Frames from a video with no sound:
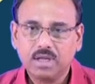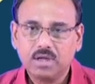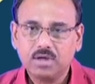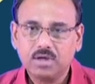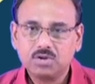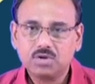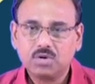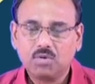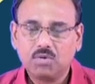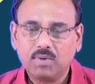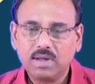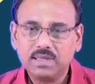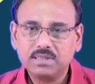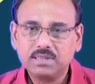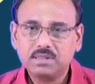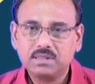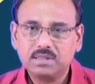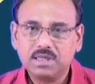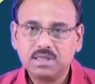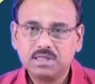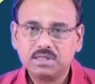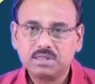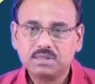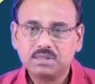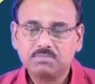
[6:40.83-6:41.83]
So, once
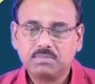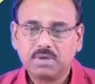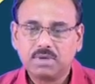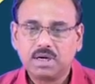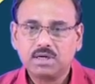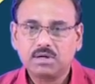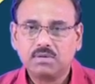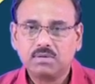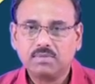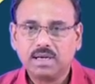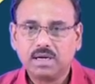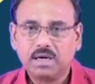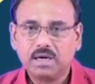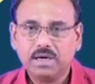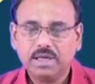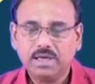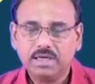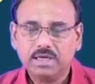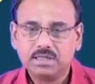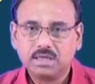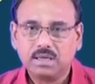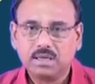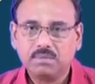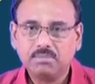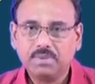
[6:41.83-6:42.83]
this part of learning
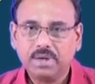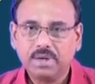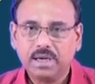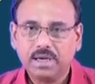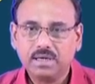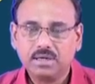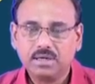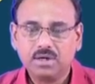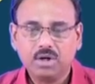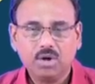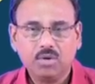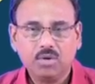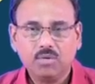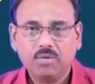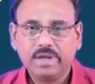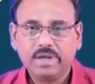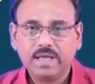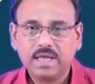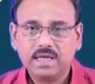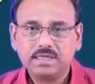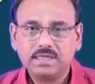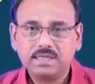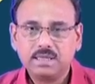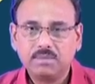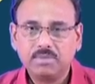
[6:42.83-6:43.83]
is complete, we
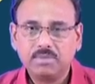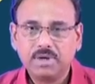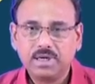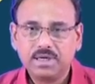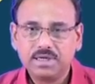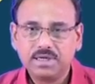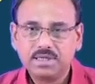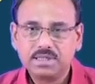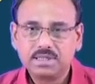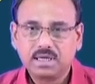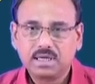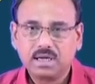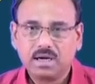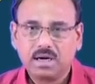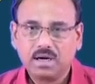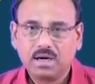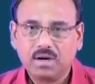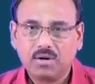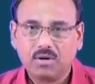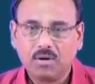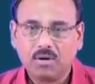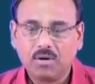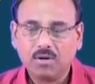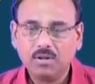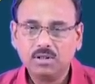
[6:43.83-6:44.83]
can simply discard
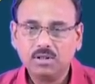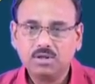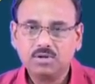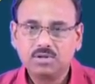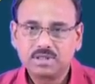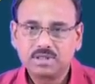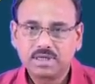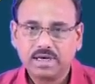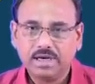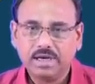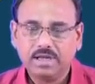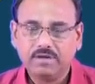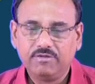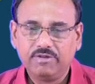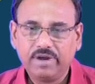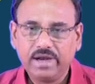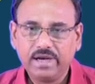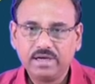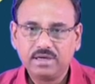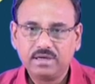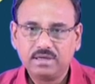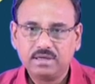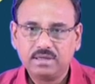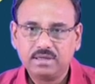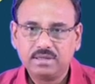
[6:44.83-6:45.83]
all those training
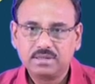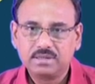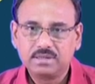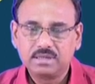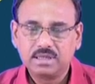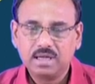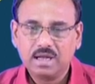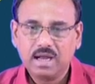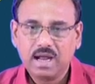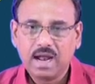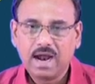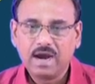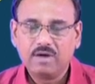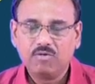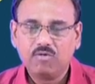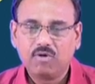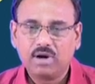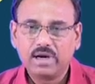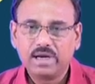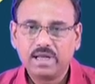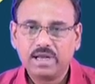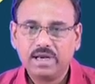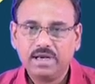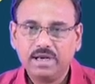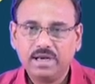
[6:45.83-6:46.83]
vectors, and
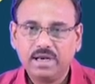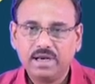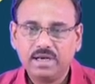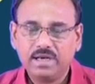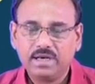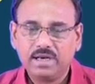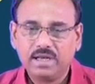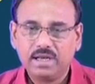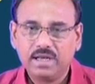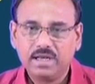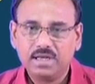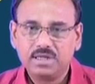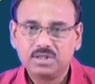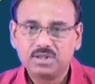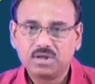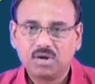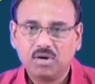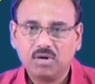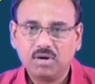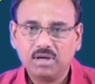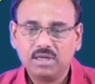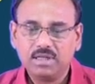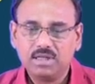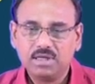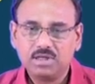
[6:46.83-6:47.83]
what I need is
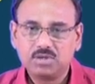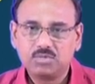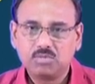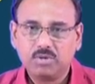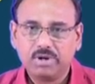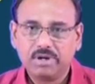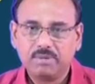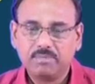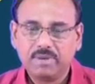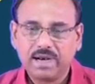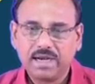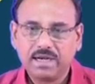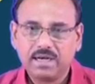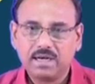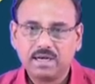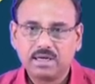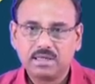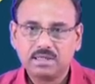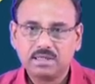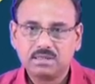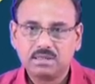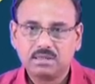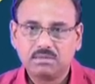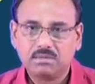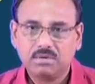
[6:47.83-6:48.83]
only this weight
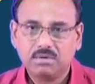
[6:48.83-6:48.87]
matrix